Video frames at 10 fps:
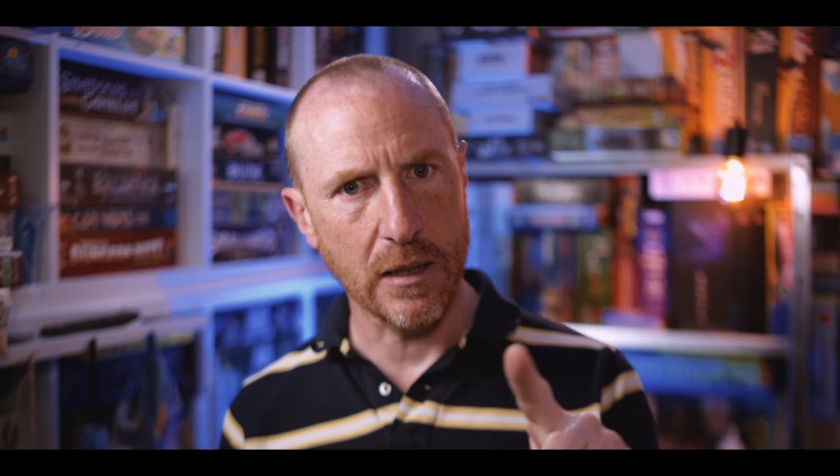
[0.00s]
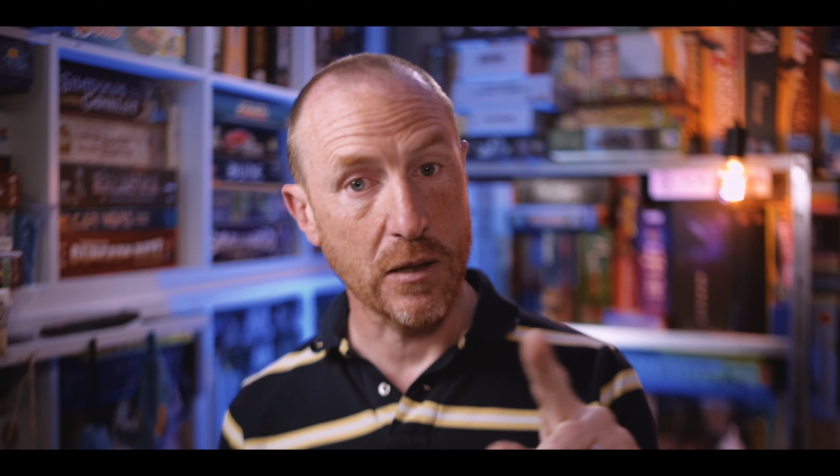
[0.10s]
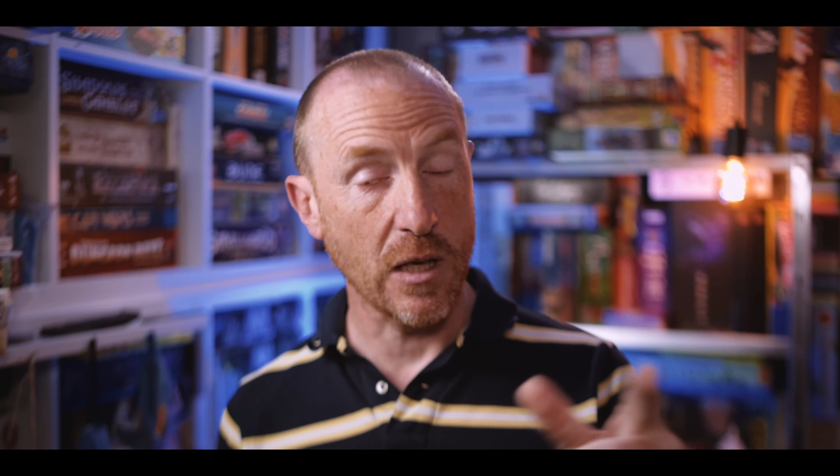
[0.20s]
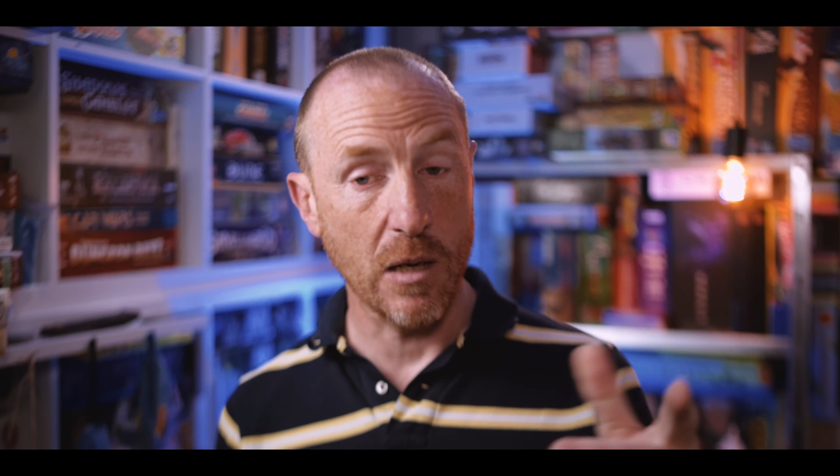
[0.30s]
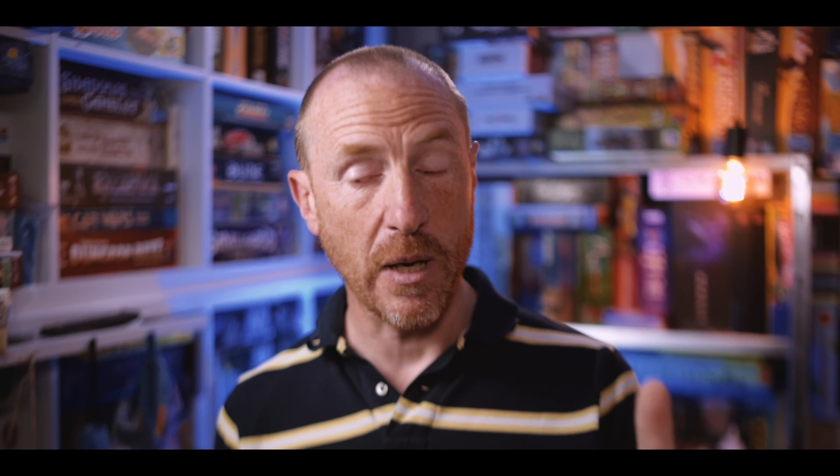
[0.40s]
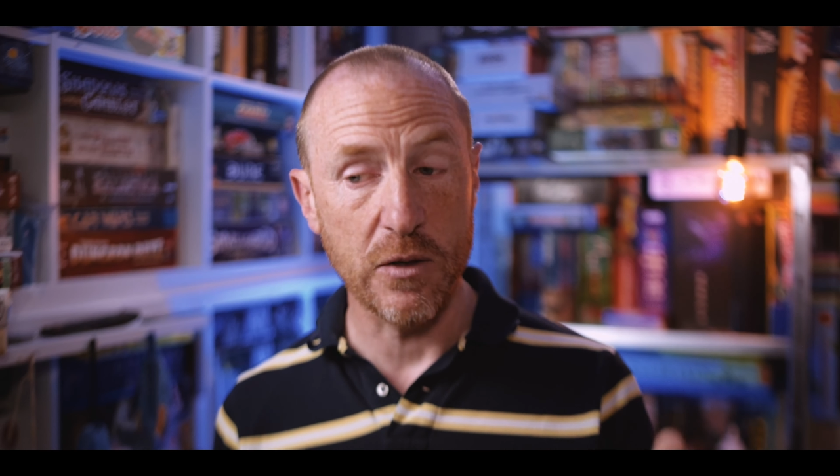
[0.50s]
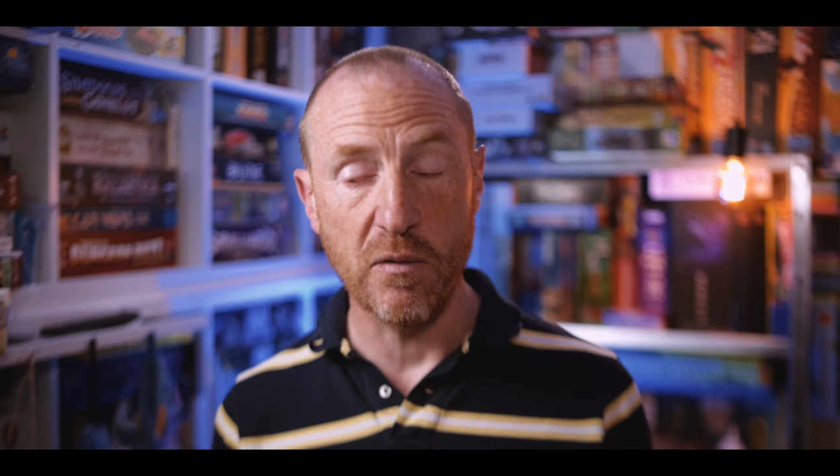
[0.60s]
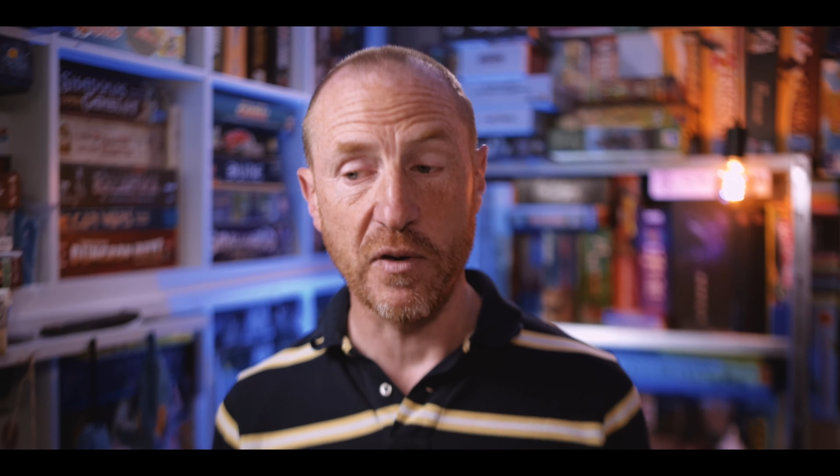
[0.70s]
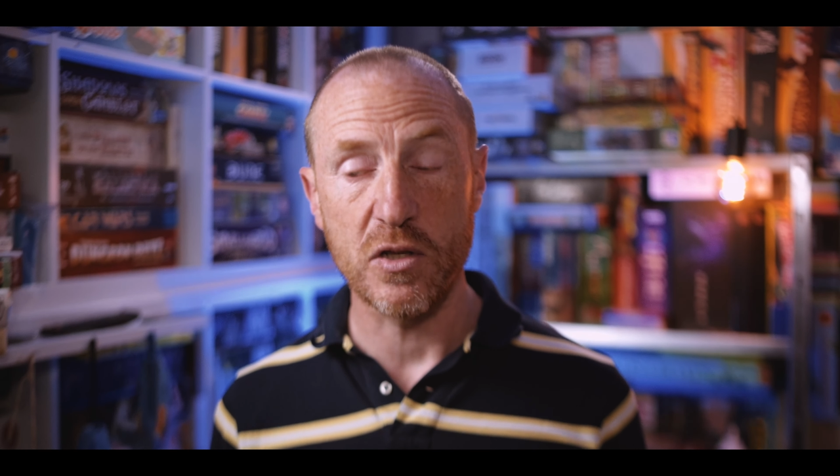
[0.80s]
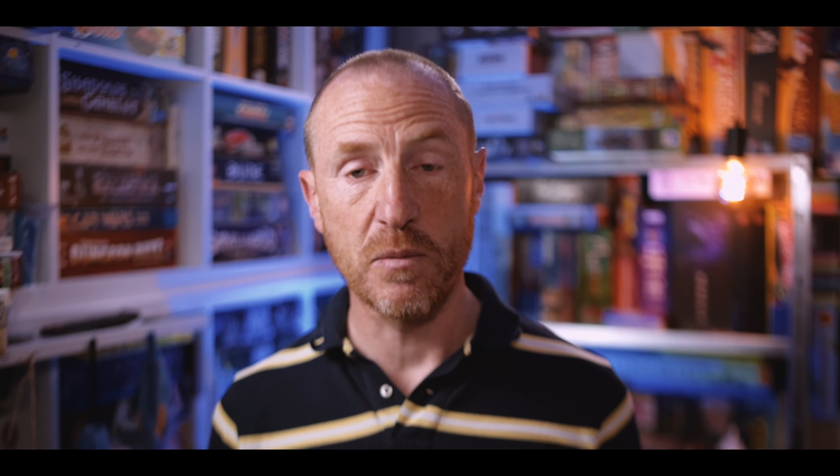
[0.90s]
and I don't know about your
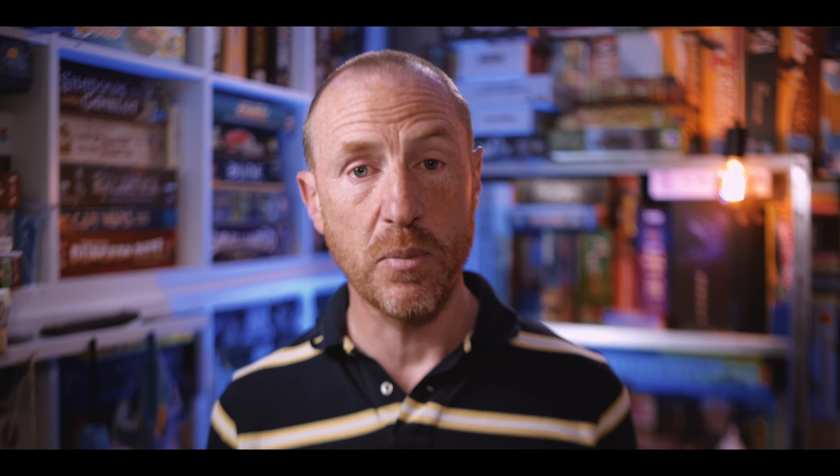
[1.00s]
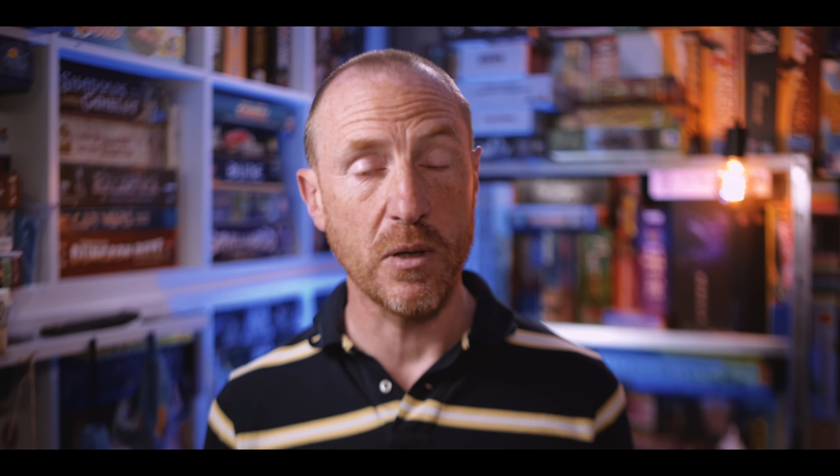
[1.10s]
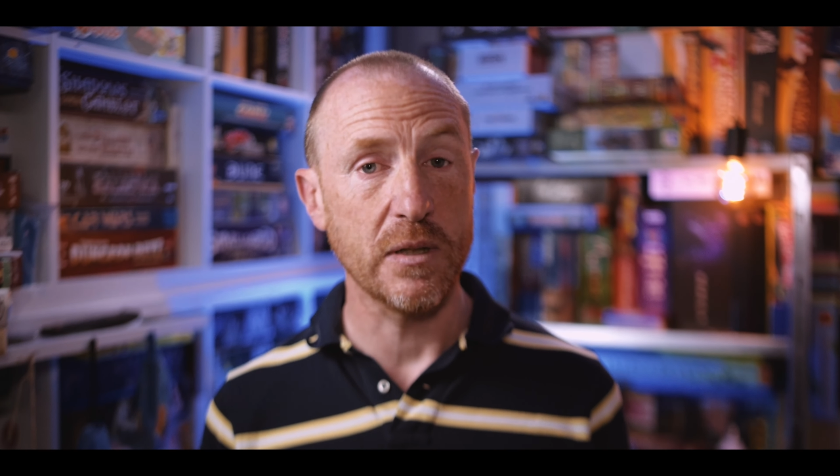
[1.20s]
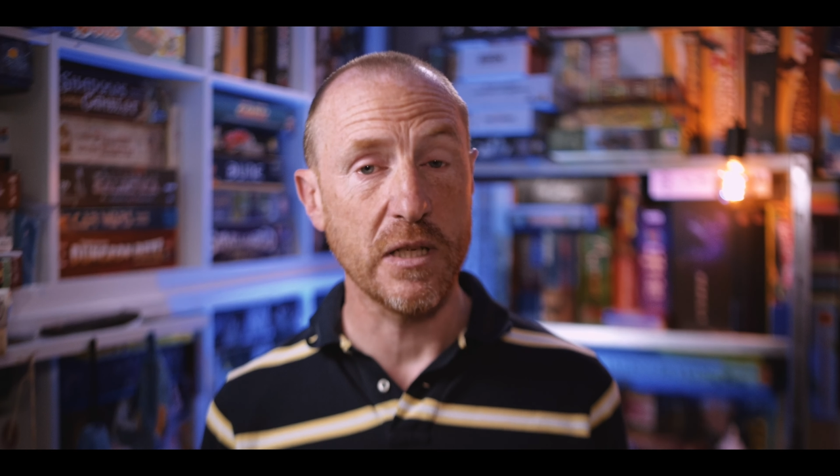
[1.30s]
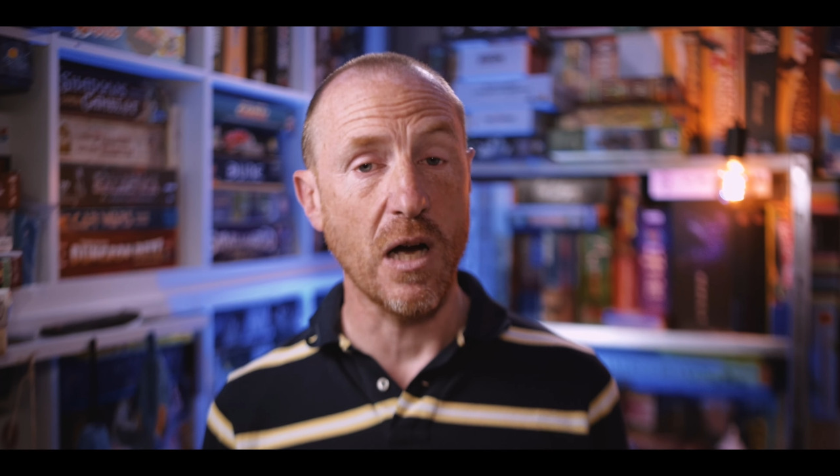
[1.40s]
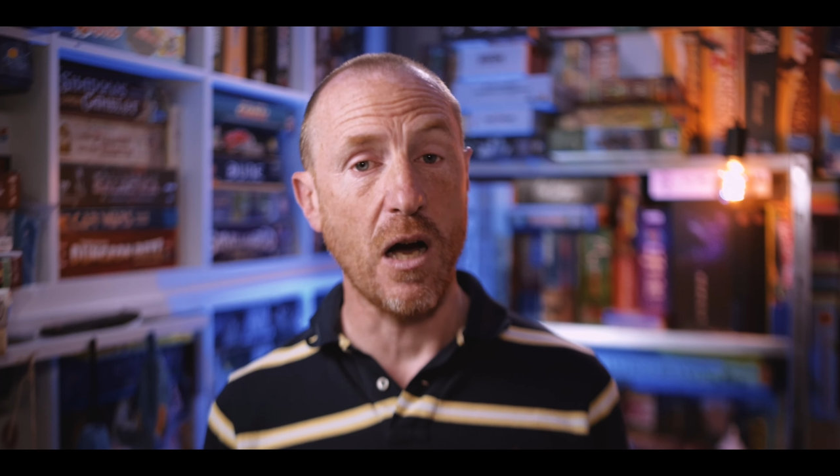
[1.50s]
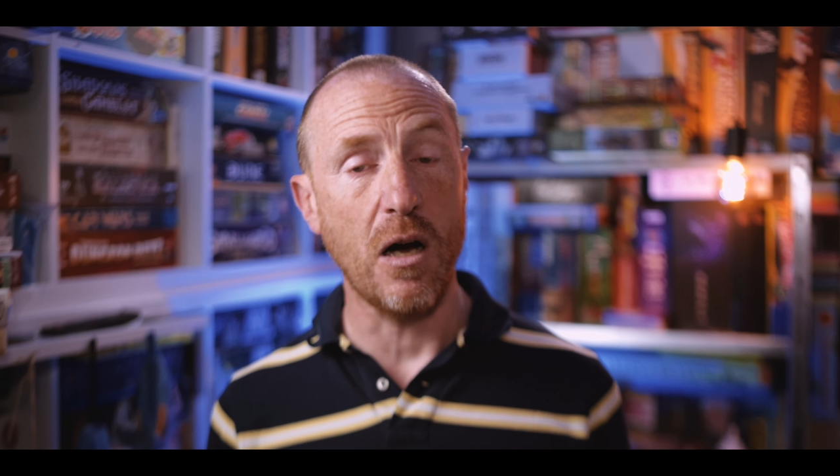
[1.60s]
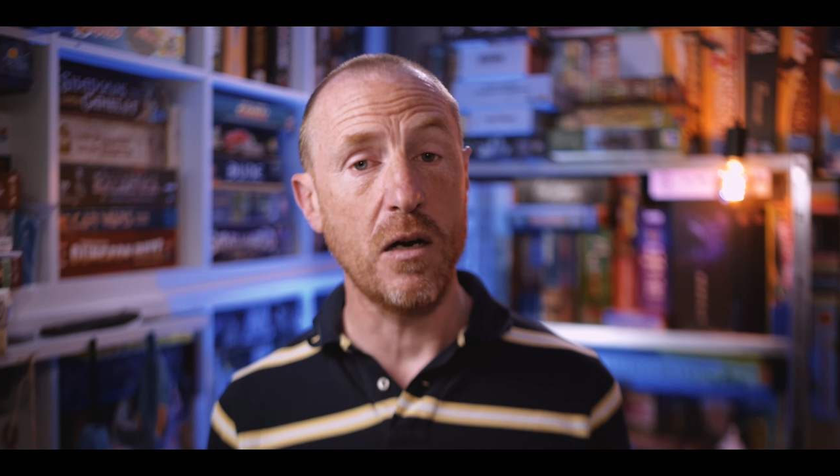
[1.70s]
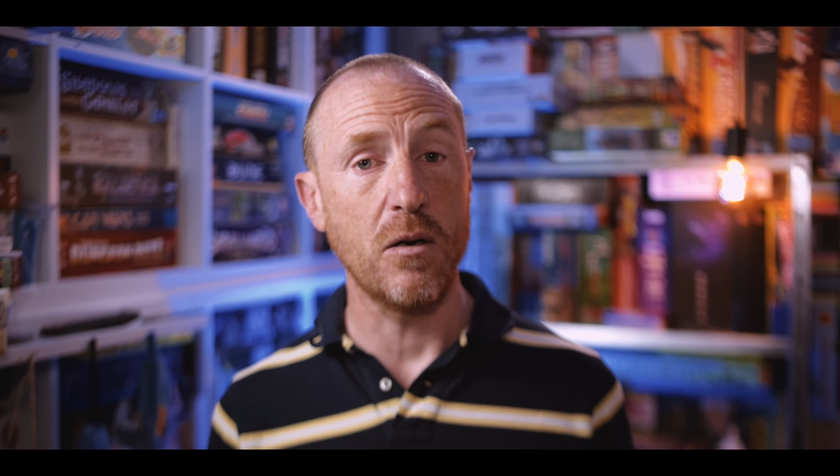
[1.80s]
version, but the art